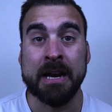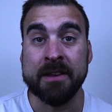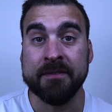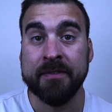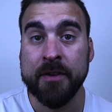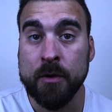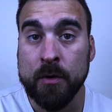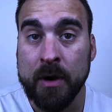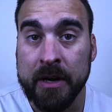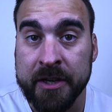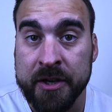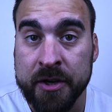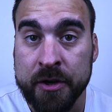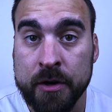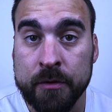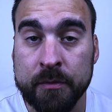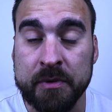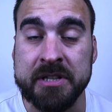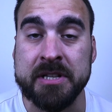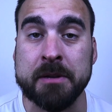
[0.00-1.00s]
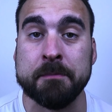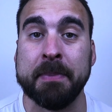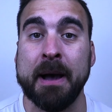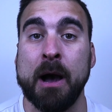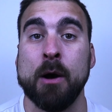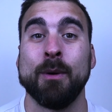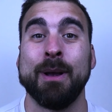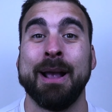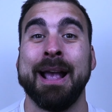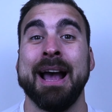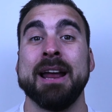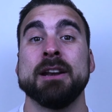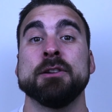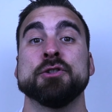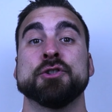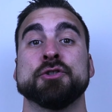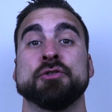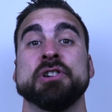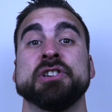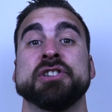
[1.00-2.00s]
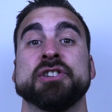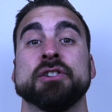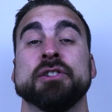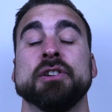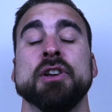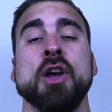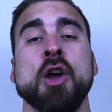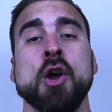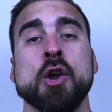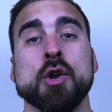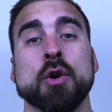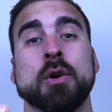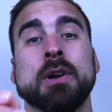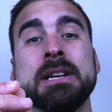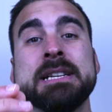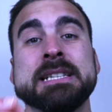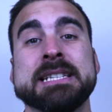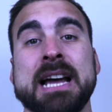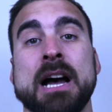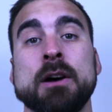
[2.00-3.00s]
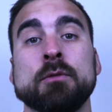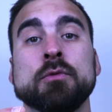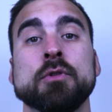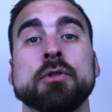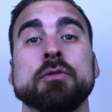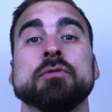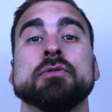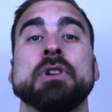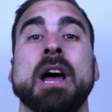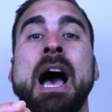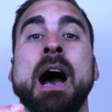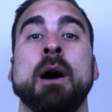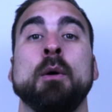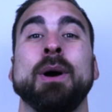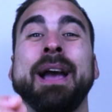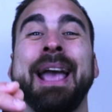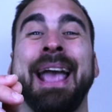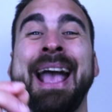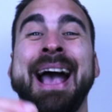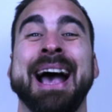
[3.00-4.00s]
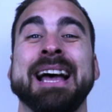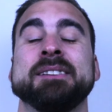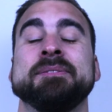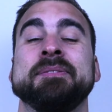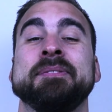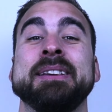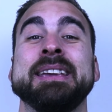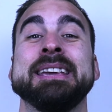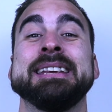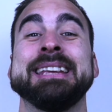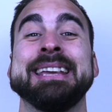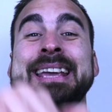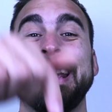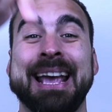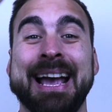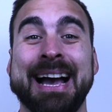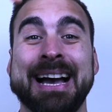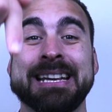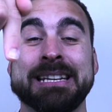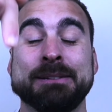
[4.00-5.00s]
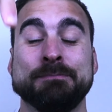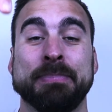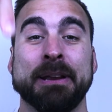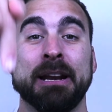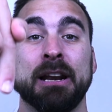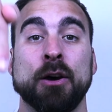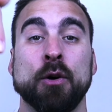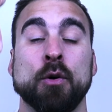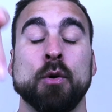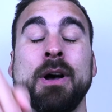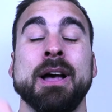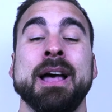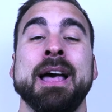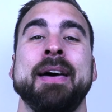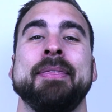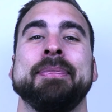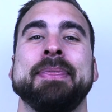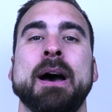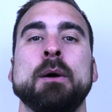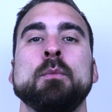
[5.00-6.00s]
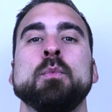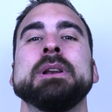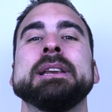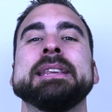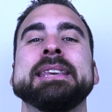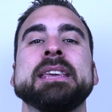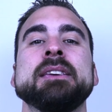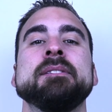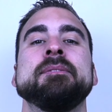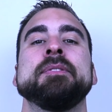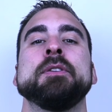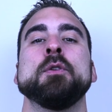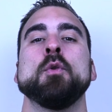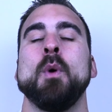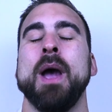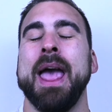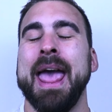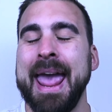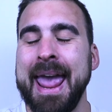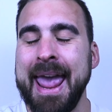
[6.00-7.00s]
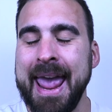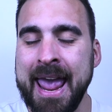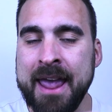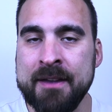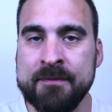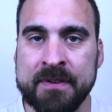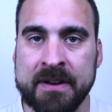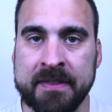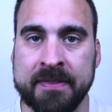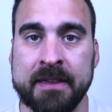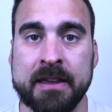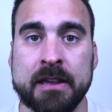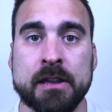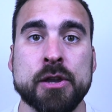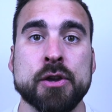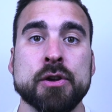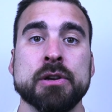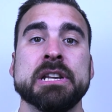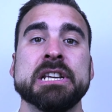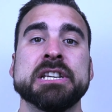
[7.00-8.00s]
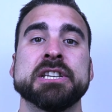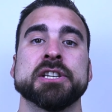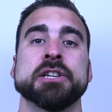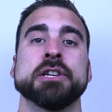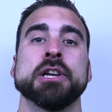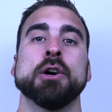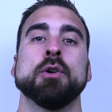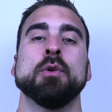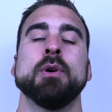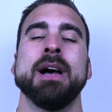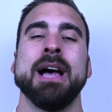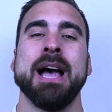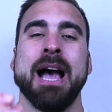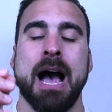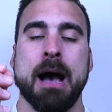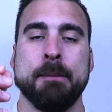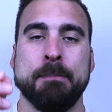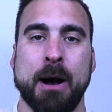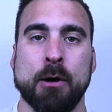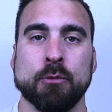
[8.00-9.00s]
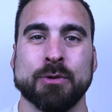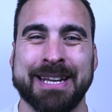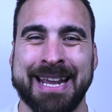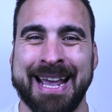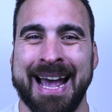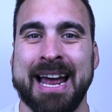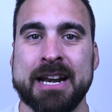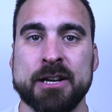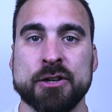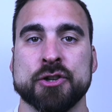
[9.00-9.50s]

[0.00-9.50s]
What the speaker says: And if you are curious about cat nutrition, you can download our cat feeding guide below. That will give you everything you need to know about cat